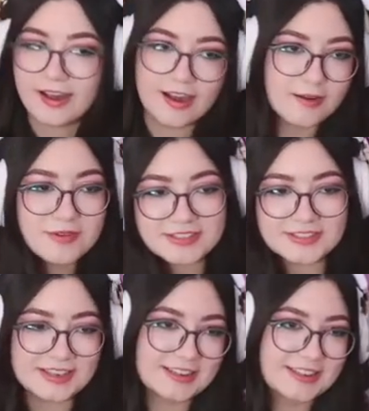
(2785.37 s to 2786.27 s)
I'm
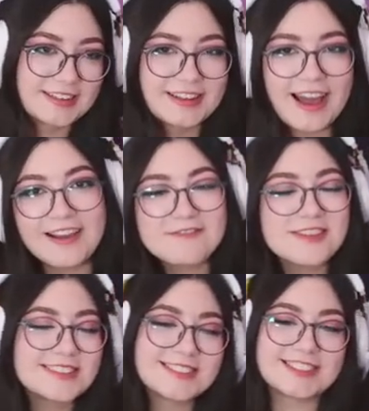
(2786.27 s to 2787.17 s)
excited. I'm
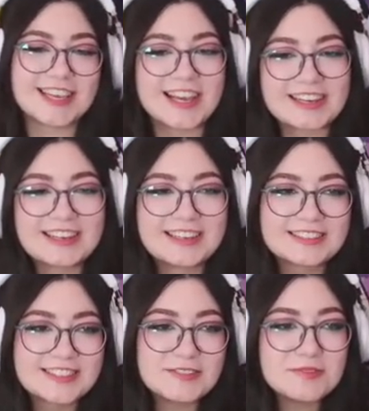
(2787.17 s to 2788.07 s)
excited.
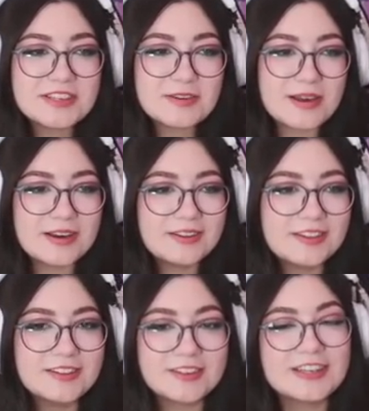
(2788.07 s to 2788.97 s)
Something about
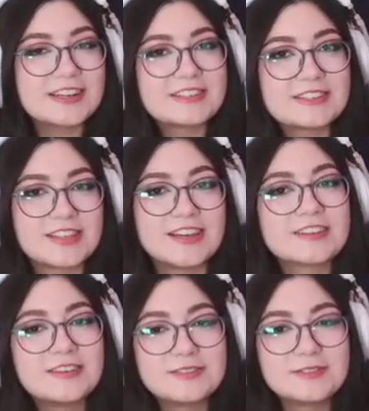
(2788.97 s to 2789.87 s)
looking at design
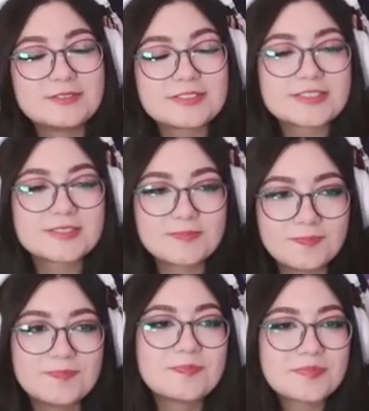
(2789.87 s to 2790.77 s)
codes
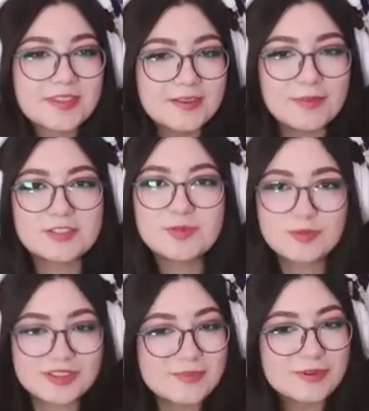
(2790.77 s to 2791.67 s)
makes me
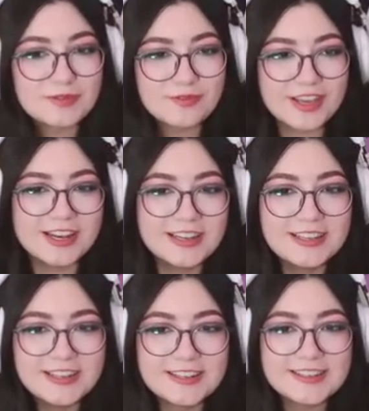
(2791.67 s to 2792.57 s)
really motivated.